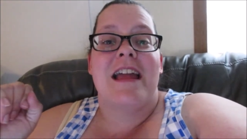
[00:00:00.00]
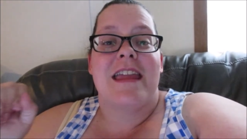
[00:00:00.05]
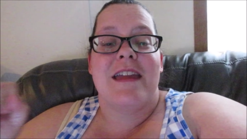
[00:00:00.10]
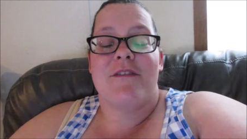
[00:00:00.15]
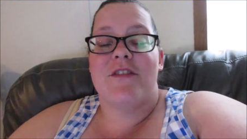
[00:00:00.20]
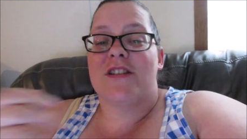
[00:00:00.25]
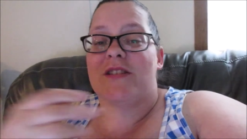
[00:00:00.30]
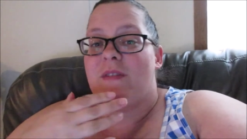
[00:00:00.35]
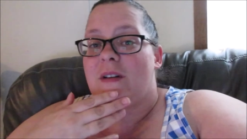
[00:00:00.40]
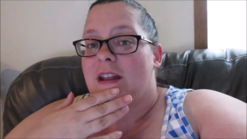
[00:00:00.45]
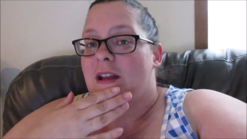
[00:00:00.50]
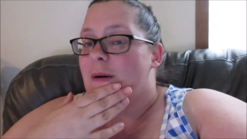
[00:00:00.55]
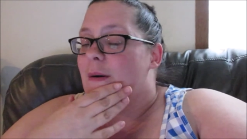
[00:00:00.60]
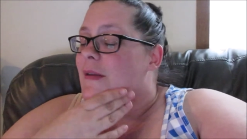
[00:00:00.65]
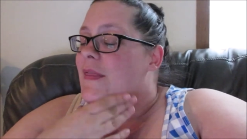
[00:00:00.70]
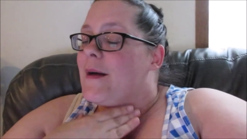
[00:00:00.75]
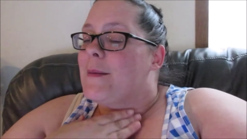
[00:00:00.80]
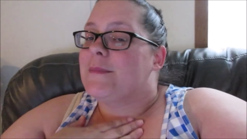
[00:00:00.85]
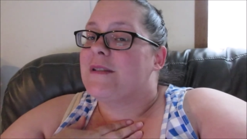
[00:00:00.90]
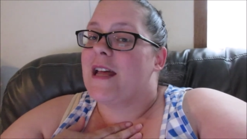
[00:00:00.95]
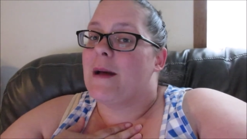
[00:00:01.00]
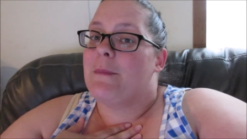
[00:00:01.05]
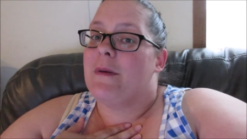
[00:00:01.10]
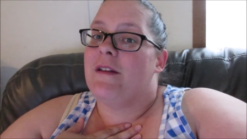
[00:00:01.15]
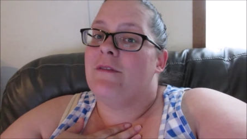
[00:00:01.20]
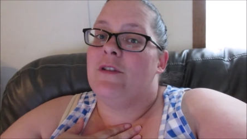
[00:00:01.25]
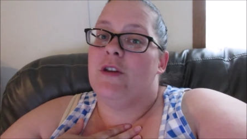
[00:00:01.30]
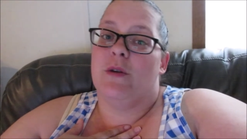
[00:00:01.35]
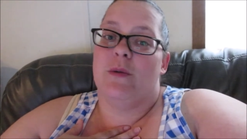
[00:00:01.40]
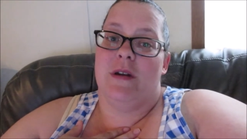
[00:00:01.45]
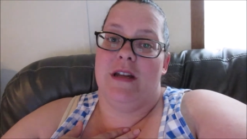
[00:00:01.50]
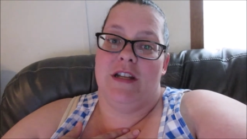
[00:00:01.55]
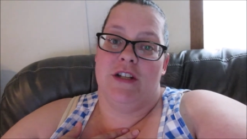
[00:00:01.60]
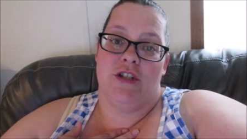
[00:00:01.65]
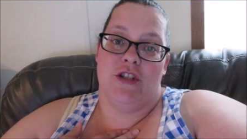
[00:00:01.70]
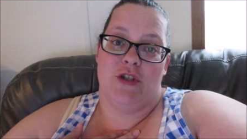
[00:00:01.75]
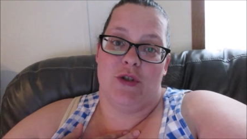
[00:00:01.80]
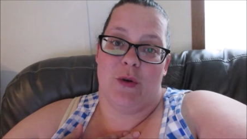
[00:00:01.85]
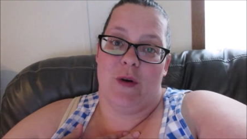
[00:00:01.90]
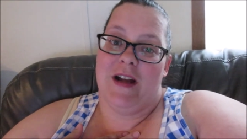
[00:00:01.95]
Give this video a thumbs up if you
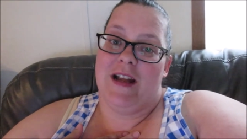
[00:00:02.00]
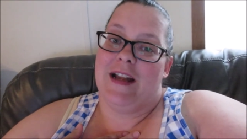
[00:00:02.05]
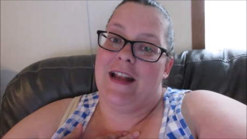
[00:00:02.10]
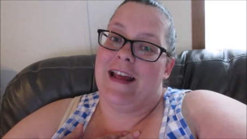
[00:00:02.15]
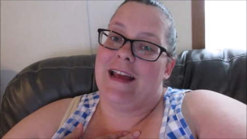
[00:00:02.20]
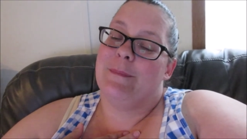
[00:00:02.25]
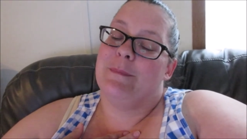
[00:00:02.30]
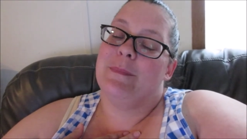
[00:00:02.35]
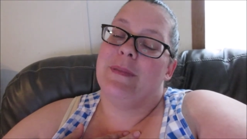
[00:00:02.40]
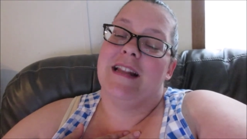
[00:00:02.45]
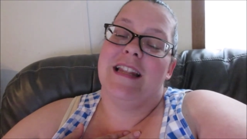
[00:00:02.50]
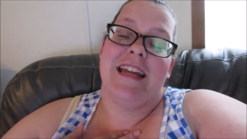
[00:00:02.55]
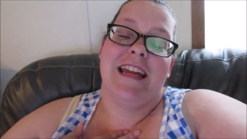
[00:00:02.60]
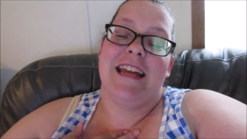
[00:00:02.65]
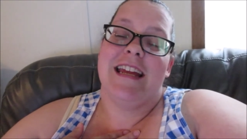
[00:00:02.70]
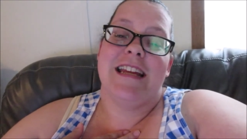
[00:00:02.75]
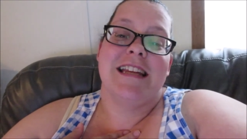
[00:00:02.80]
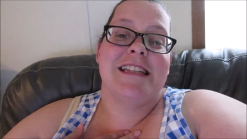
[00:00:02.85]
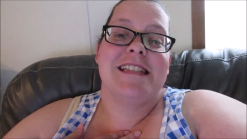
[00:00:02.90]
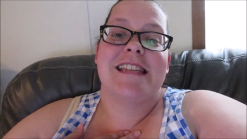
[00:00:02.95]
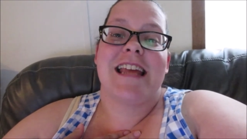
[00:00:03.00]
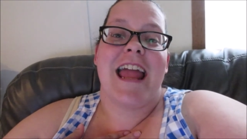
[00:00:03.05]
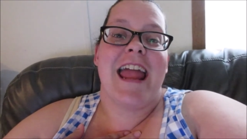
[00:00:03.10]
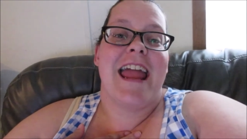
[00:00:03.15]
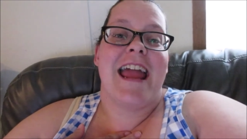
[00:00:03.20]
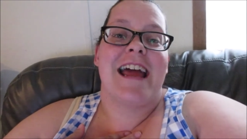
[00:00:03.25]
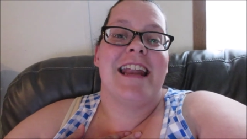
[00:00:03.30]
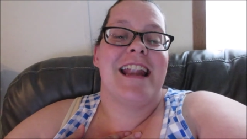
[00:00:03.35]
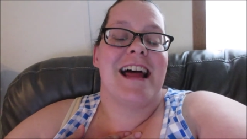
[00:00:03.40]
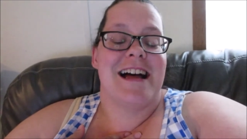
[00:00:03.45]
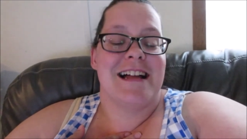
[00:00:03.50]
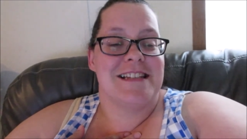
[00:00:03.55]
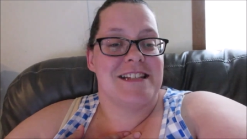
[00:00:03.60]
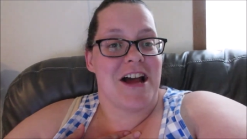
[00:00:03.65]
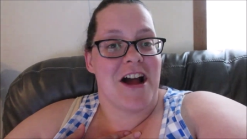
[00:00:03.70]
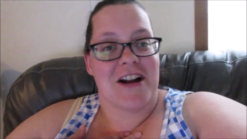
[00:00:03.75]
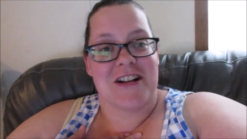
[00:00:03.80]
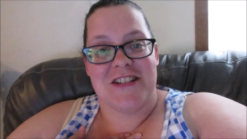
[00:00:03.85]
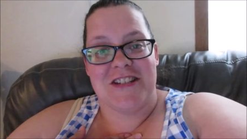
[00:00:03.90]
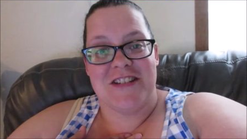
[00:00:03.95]
enjoyed it, please, and I'll
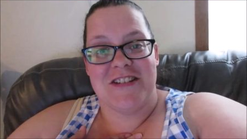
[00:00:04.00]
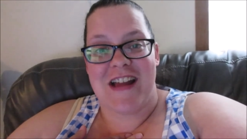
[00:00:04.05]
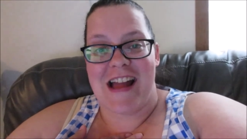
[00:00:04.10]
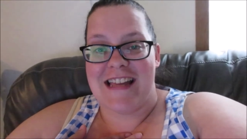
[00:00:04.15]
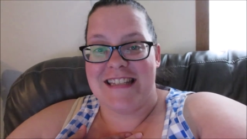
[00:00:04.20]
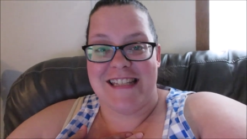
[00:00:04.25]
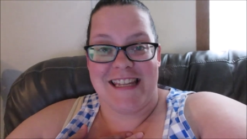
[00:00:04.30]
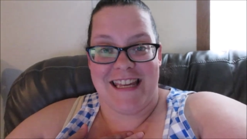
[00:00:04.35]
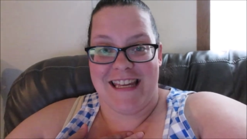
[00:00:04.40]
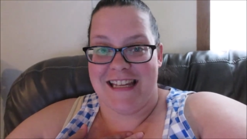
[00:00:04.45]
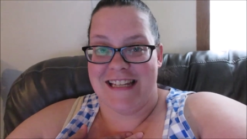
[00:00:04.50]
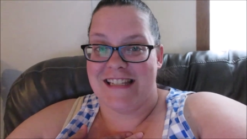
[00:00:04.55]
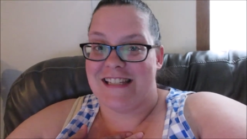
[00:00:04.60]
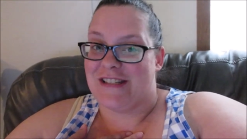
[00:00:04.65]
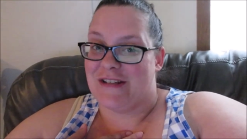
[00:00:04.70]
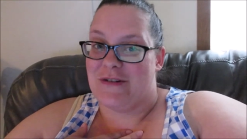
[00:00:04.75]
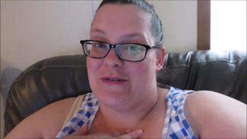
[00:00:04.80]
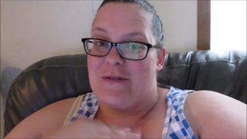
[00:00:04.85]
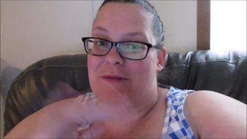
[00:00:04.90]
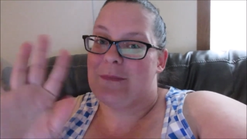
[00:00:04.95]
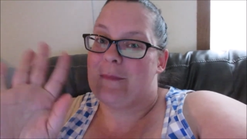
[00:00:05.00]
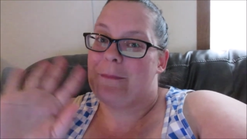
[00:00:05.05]
talk to you guys again soon.